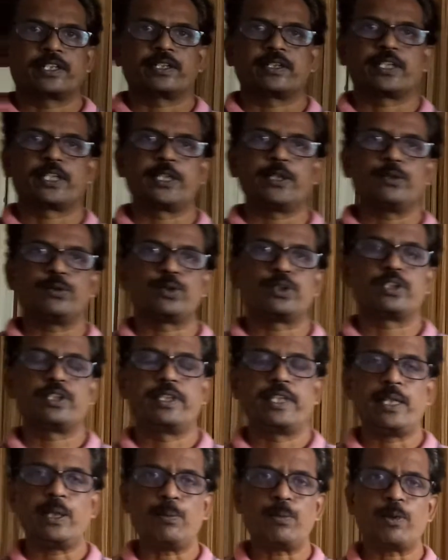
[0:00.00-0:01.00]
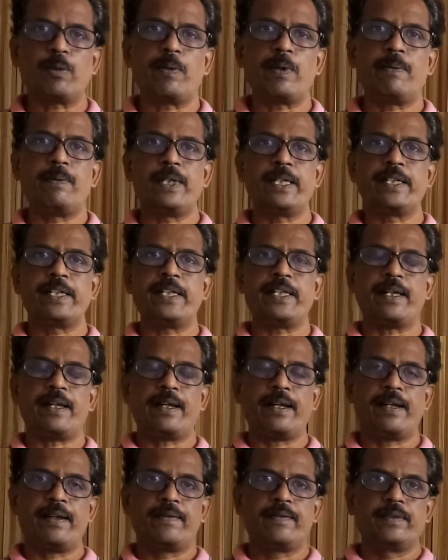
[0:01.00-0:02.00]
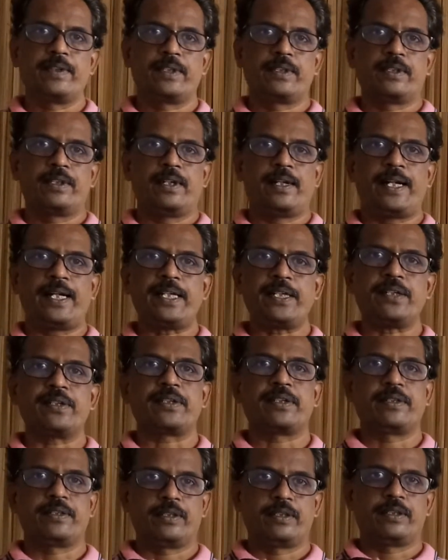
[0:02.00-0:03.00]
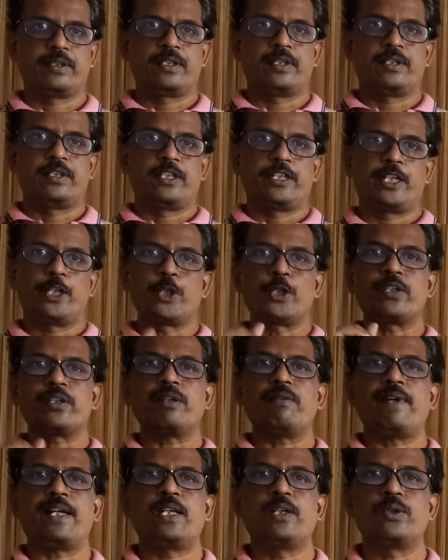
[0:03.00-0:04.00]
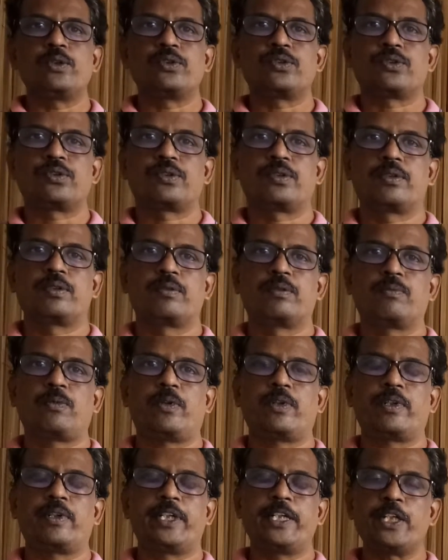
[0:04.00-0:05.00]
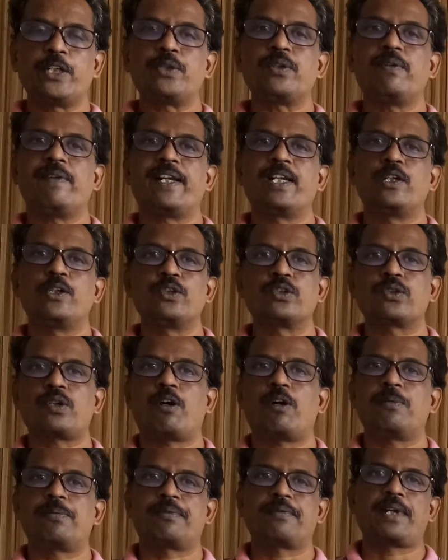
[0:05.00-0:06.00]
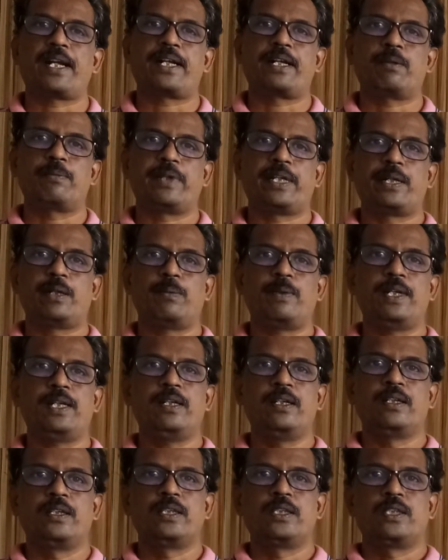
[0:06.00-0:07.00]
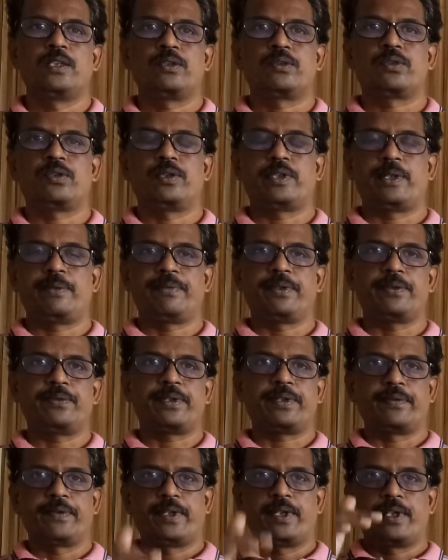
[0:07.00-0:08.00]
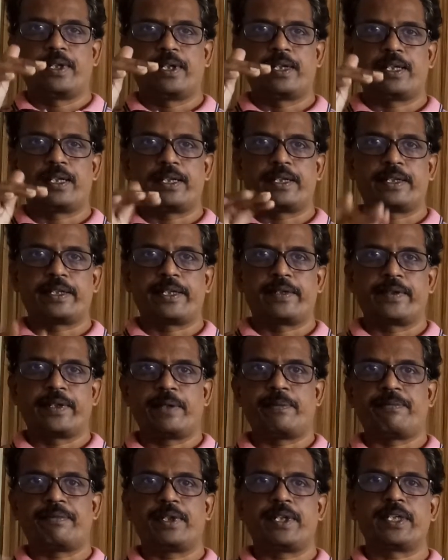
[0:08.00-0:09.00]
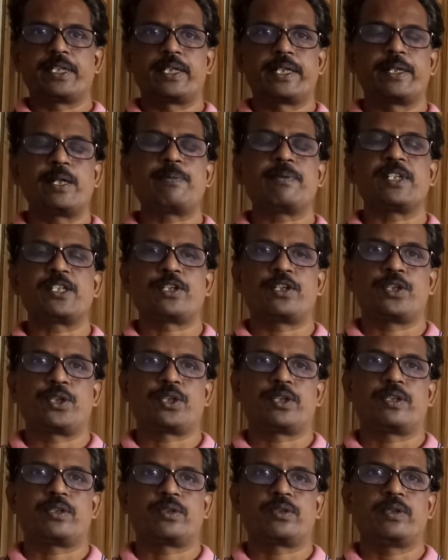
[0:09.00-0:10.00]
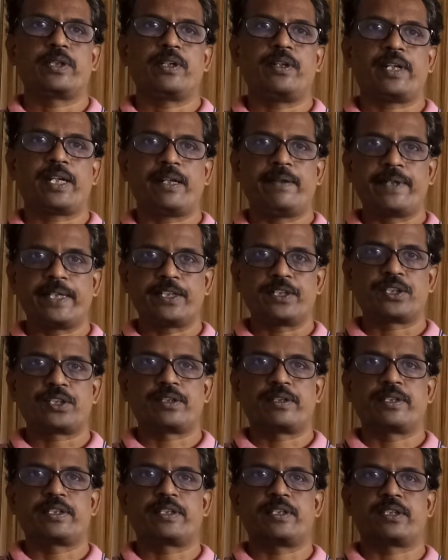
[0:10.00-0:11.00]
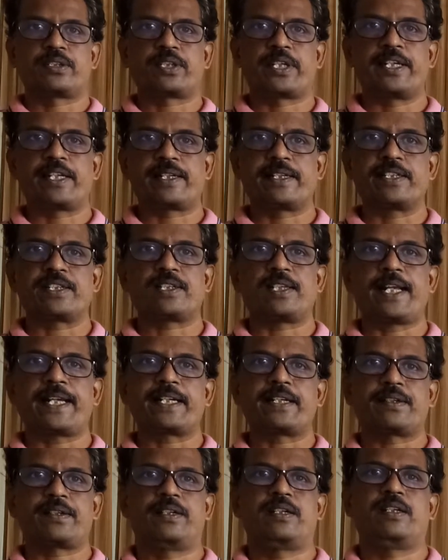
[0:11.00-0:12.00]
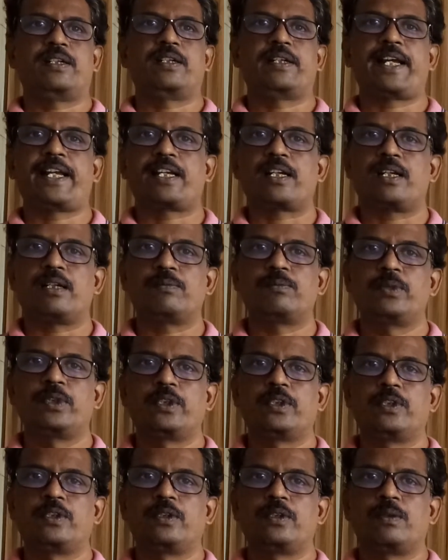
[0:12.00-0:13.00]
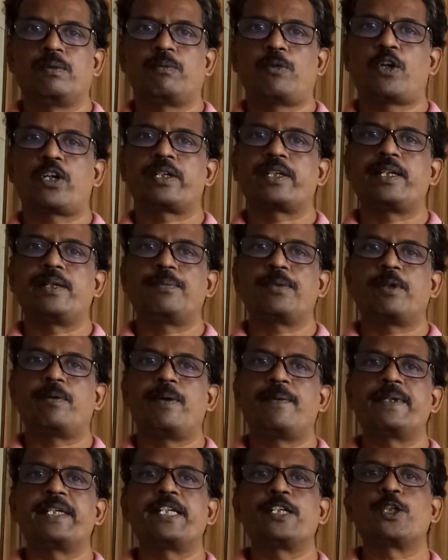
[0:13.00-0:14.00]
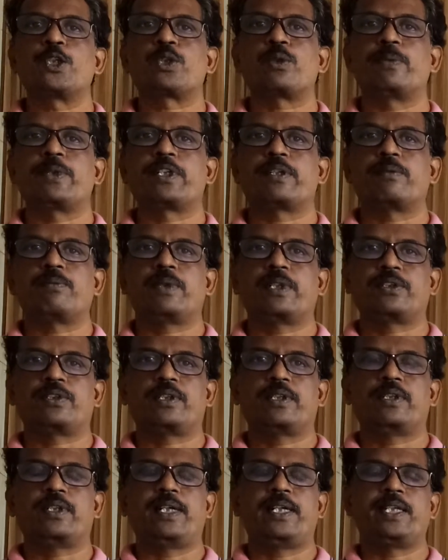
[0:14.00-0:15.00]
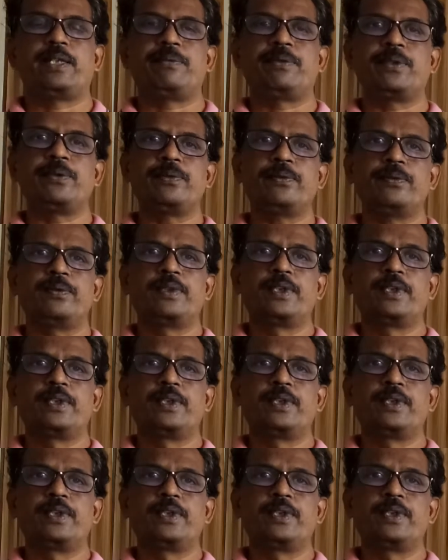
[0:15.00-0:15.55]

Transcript: gives the probability at individual values for individual values of random variable. So if you differentiation, so you are having staircase like diagram for the probability distribution function, and if you